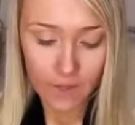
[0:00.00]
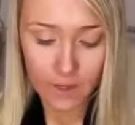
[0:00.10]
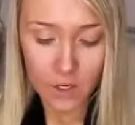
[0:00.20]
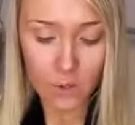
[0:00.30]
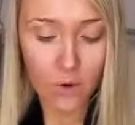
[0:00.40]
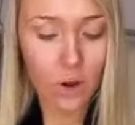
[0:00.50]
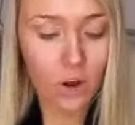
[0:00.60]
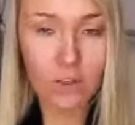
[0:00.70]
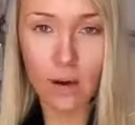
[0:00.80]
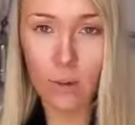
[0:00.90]
then you'll
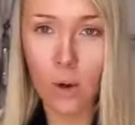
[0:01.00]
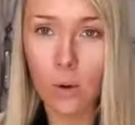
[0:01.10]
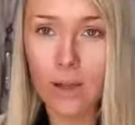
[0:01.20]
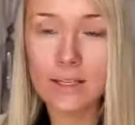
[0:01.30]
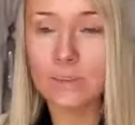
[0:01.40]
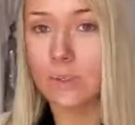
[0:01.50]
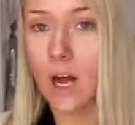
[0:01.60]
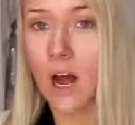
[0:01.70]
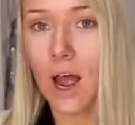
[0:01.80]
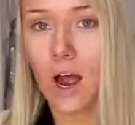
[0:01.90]
know that we always
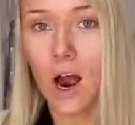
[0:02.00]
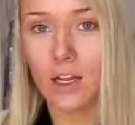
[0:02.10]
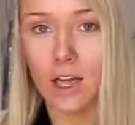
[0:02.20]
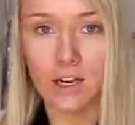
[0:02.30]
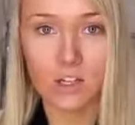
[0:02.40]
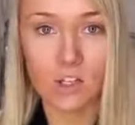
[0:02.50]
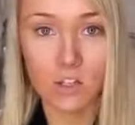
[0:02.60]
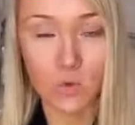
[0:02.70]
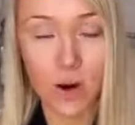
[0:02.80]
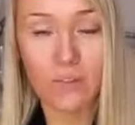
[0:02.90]
apply our highlighters
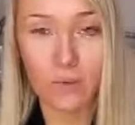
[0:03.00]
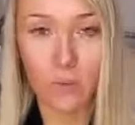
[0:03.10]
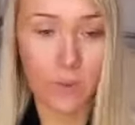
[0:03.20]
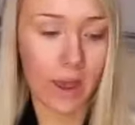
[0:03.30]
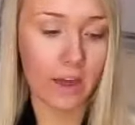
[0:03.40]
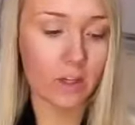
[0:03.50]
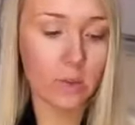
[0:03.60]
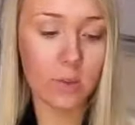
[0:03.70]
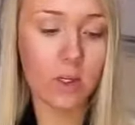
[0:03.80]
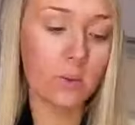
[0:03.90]
straight from the pan
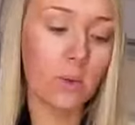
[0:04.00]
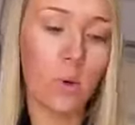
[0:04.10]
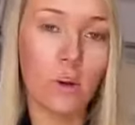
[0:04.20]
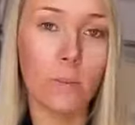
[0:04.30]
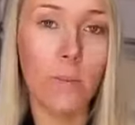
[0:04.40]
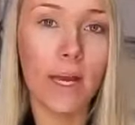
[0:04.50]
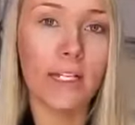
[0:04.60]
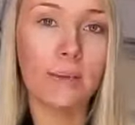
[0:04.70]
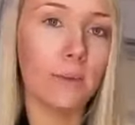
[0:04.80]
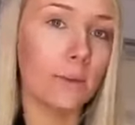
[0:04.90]
just because we want
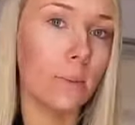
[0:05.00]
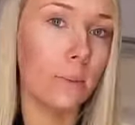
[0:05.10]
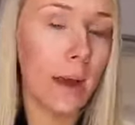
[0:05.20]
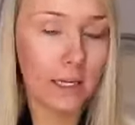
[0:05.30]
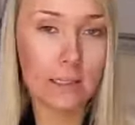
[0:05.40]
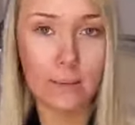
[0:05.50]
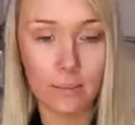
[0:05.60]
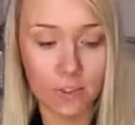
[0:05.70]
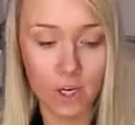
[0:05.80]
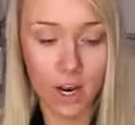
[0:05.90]

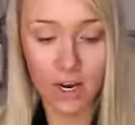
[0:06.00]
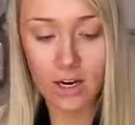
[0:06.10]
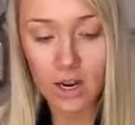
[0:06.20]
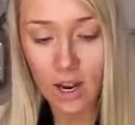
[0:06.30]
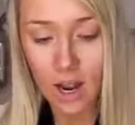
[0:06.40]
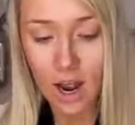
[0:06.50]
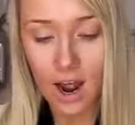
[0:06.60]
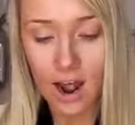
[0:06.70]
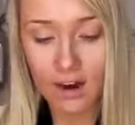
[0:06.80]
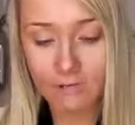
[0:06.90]
maximum shine.
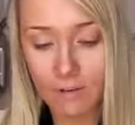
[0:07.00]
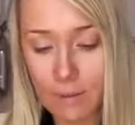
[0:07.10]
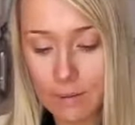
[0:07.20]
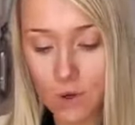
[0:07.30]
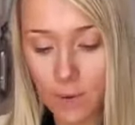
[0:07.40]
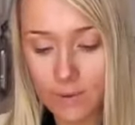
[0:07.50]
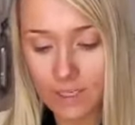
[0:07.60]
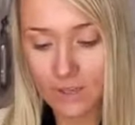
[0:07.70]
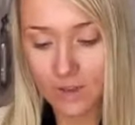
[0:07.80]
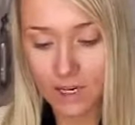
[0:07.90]
I had a few people
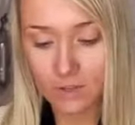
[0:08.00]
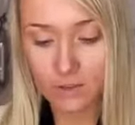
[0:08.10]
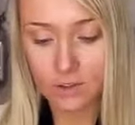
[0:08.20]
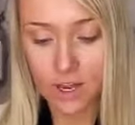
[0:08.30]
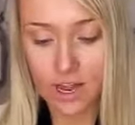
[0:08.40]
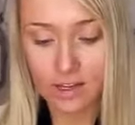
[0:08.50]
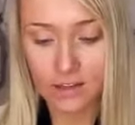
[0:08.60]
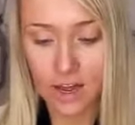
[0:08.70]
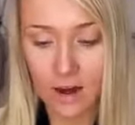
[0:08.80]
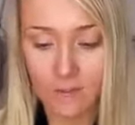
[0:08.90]
commenting that I looked
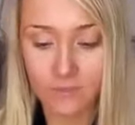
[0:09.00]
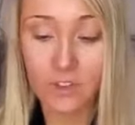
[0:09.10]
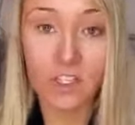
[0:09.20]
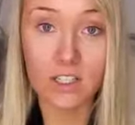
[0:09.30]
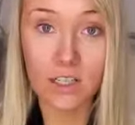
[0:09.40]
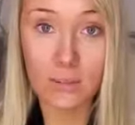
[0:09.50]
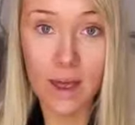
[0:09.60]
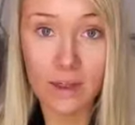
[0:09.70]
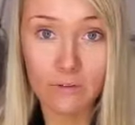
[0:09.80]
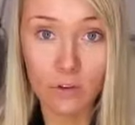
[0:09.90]
like the Tin
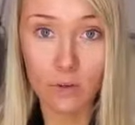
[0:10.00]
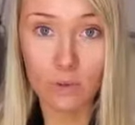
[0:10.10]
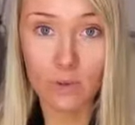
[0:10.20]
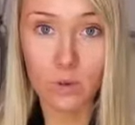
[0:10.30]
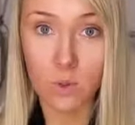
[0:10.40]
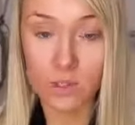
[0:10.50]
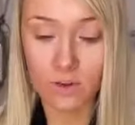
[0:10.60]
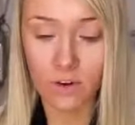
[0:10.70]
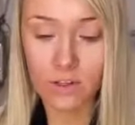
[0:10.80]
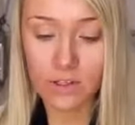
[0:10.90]
Man from the
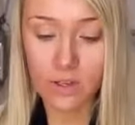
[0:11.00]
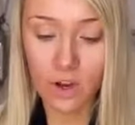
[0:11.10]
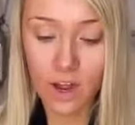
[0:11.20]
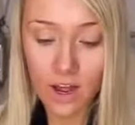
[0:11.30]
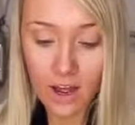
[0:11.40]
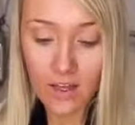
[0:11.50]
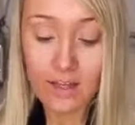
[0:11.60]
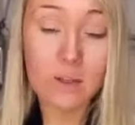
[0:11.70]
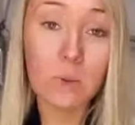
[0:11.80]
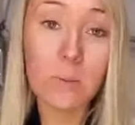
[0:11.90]
Wizard of Oz, so
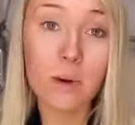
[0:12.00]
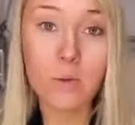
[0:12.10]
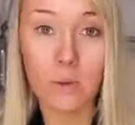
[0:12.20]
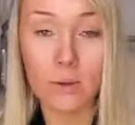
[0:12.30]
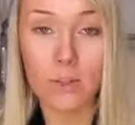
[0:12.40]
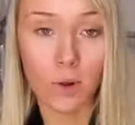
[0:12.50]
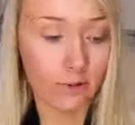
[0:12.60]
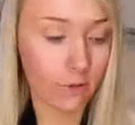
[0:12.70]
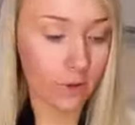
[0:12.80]
that's pretty much what I was going